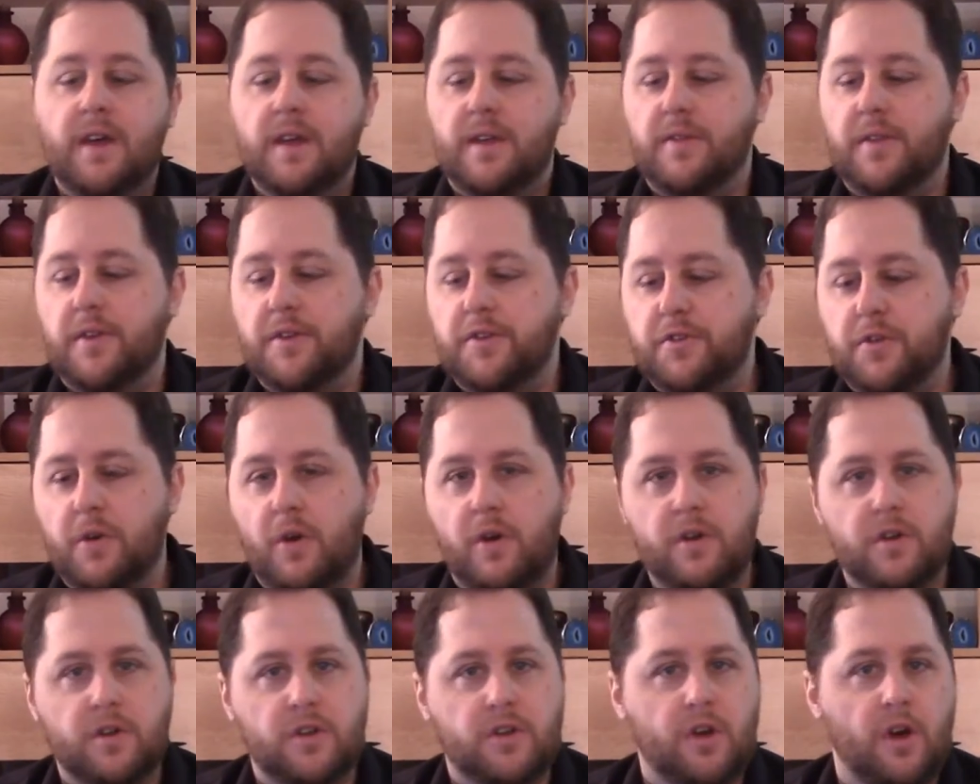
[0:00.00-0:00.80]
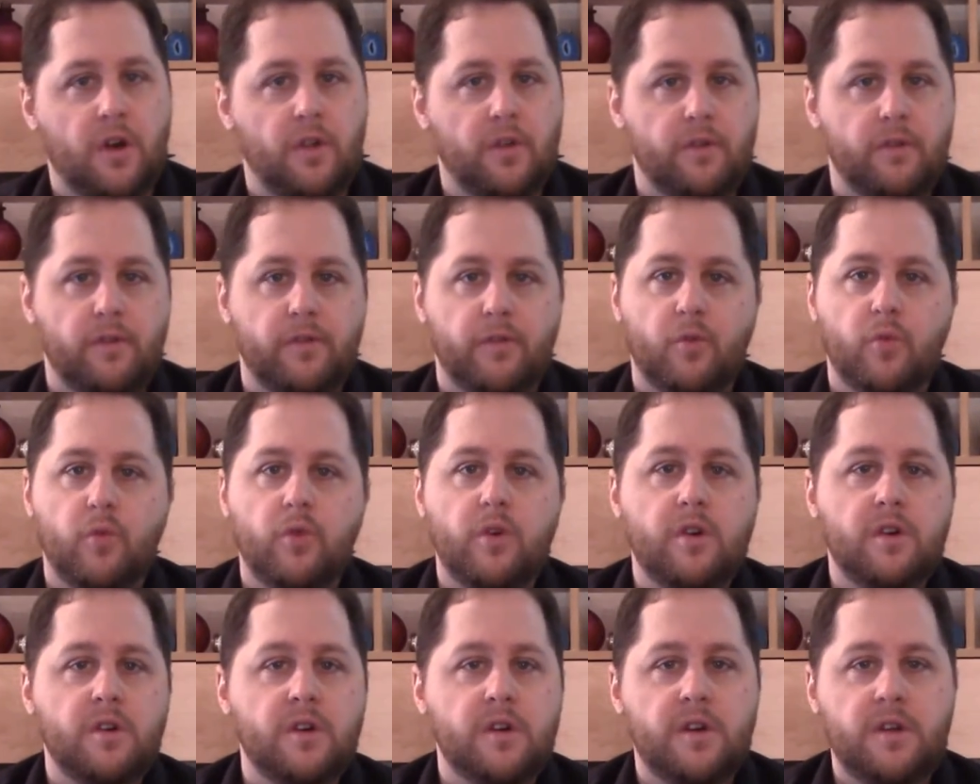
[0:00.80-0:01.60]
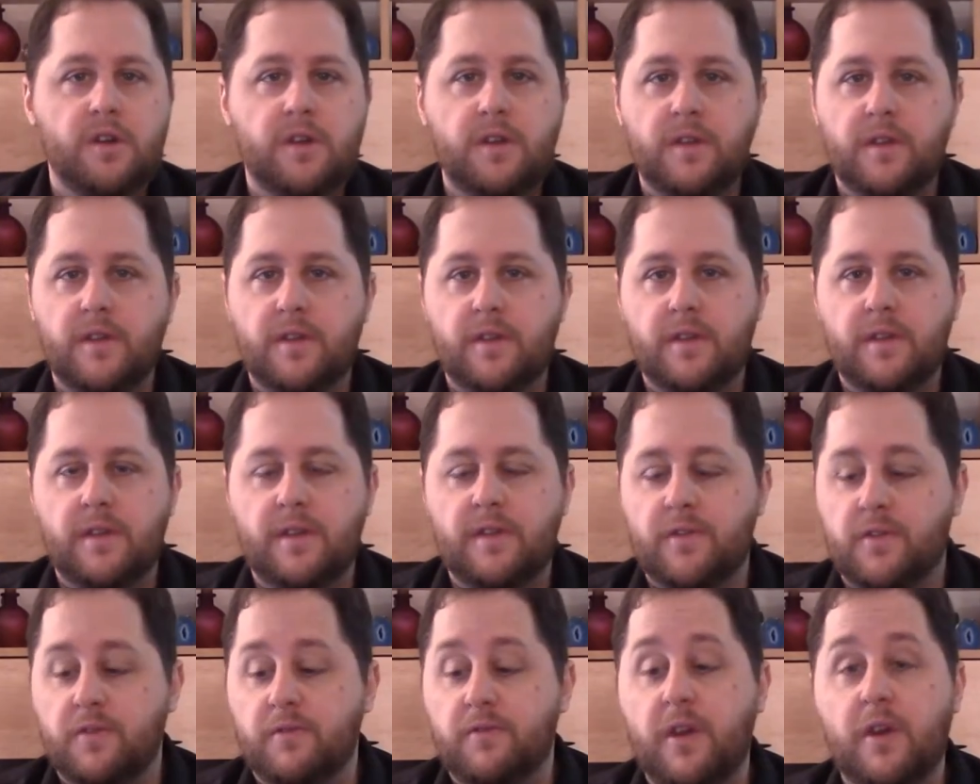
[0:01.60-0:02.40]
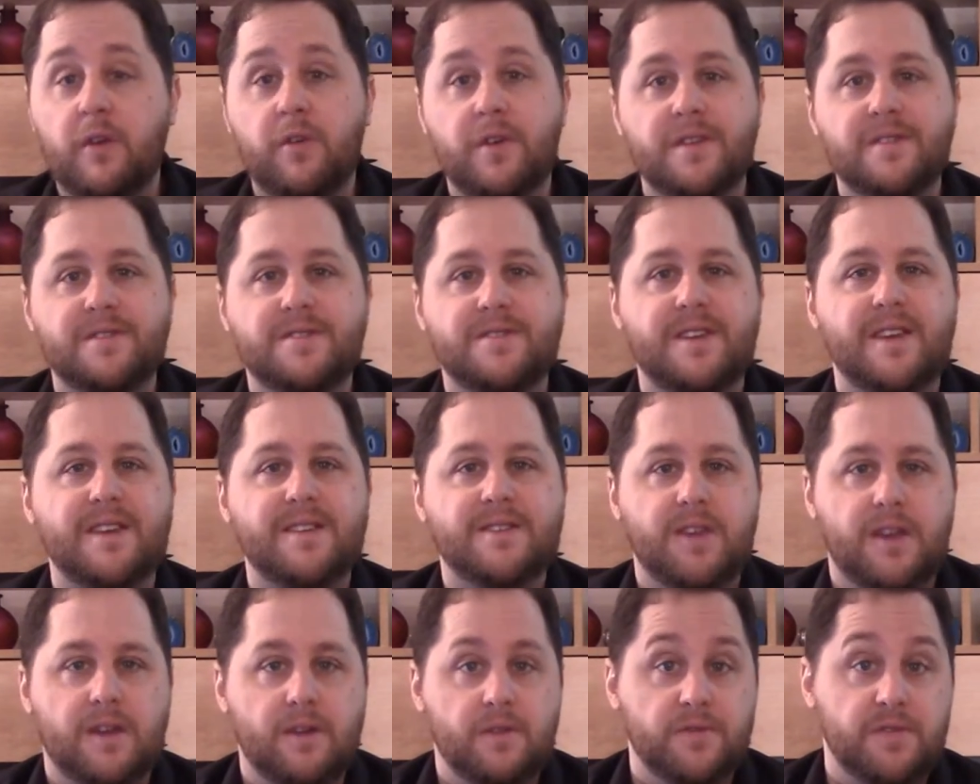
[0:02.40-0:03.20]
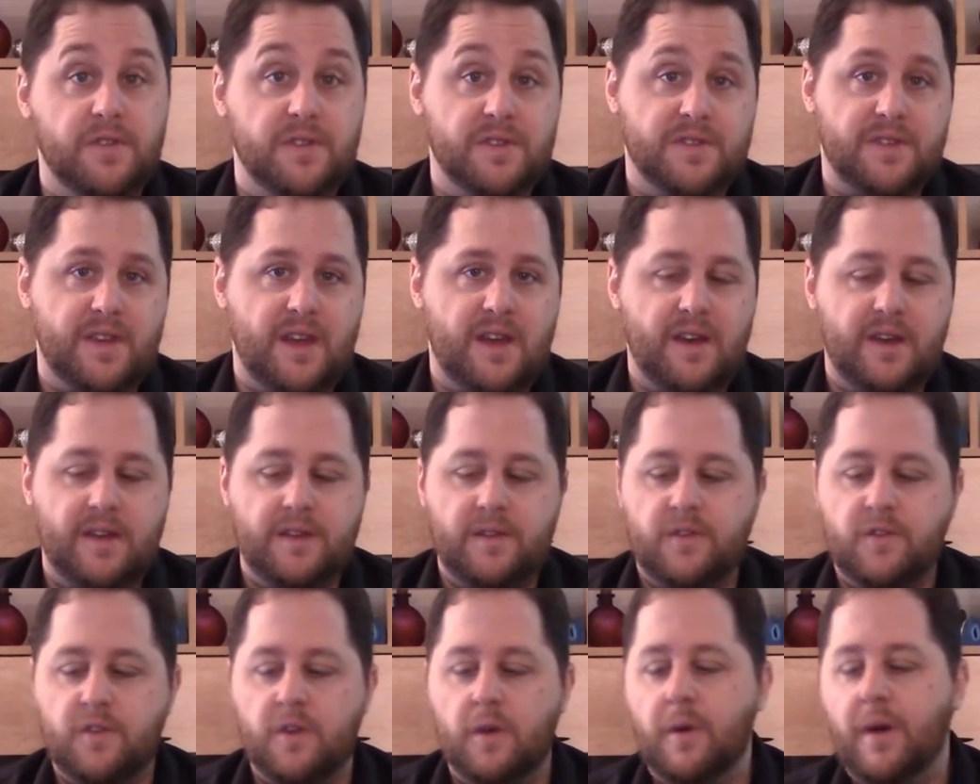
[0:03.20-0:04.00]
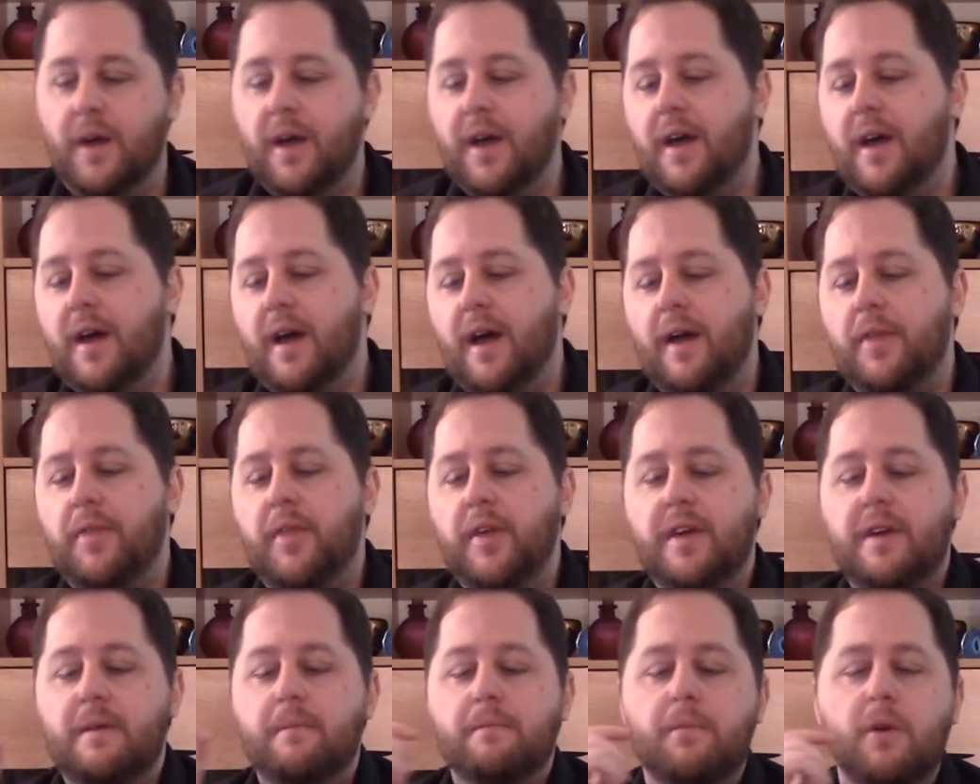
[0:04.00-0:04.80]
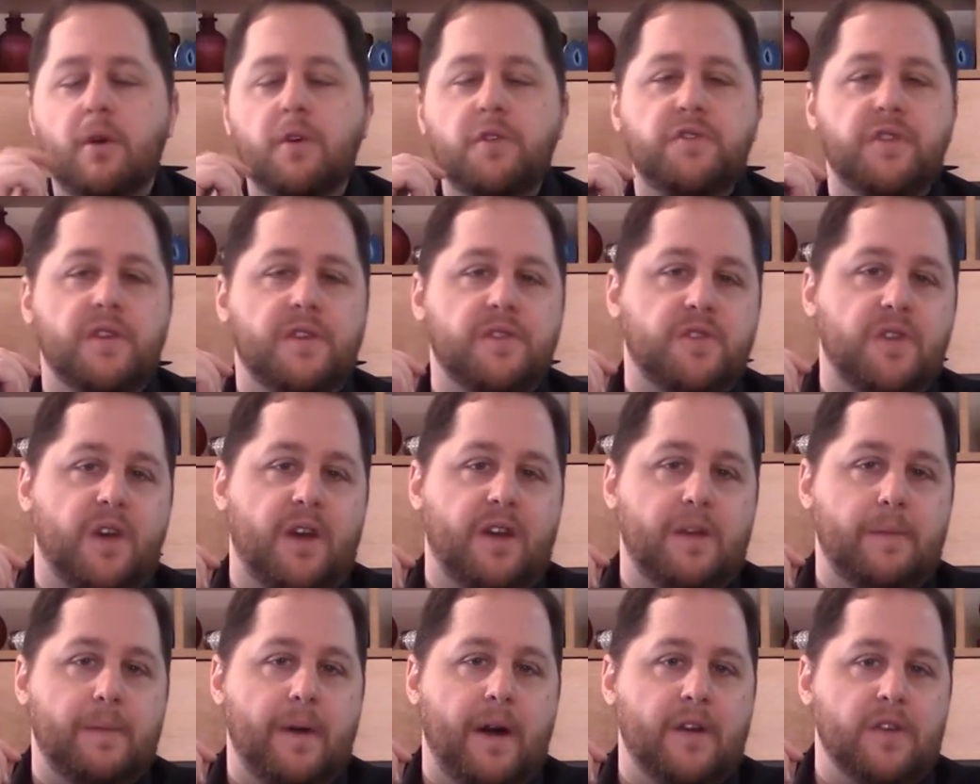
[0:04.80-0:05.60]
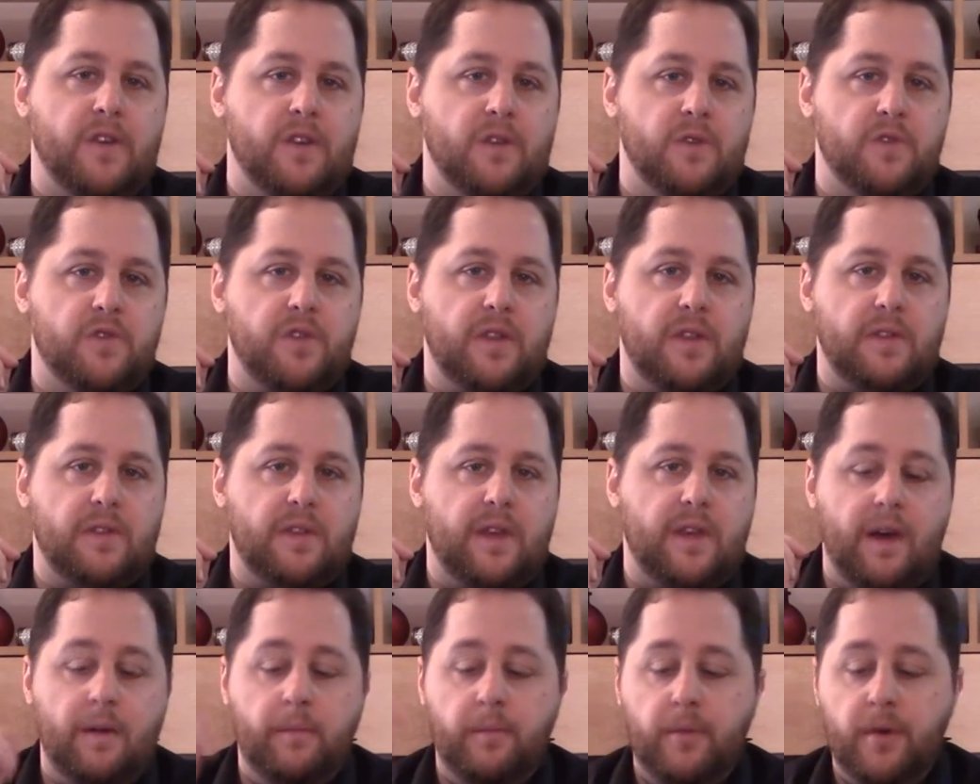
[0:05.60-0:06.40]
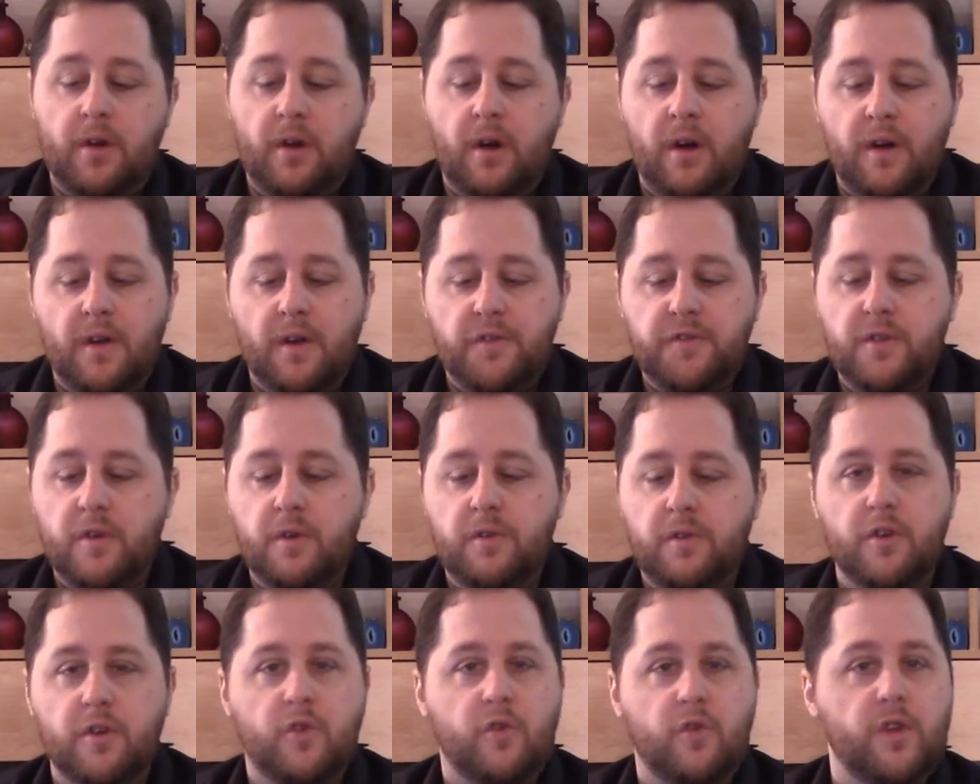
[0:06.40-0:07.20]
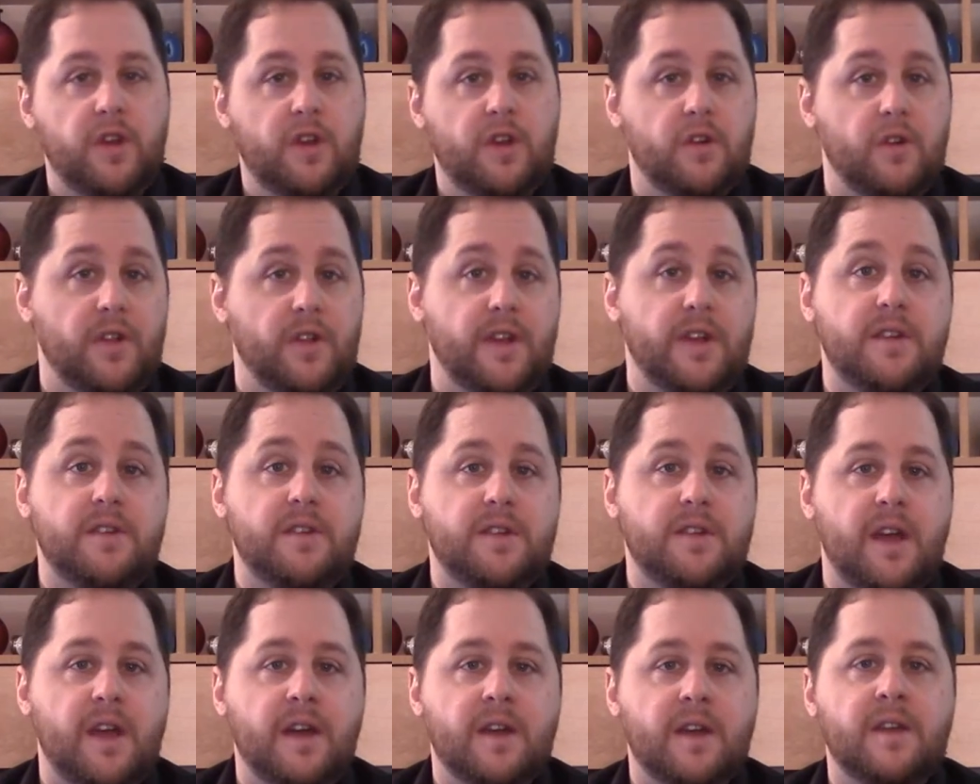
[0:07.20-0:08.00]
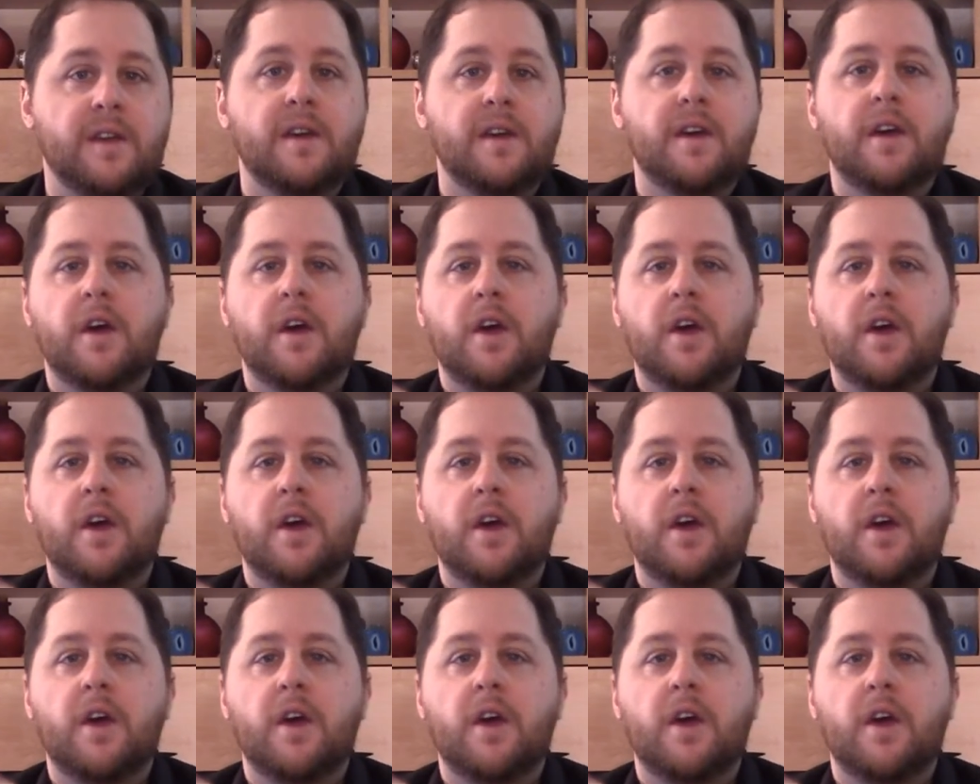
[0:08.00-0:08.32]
The dark color of the wood, it's very detailed design, so I think I'm most excited about using that, but also the critical hit deck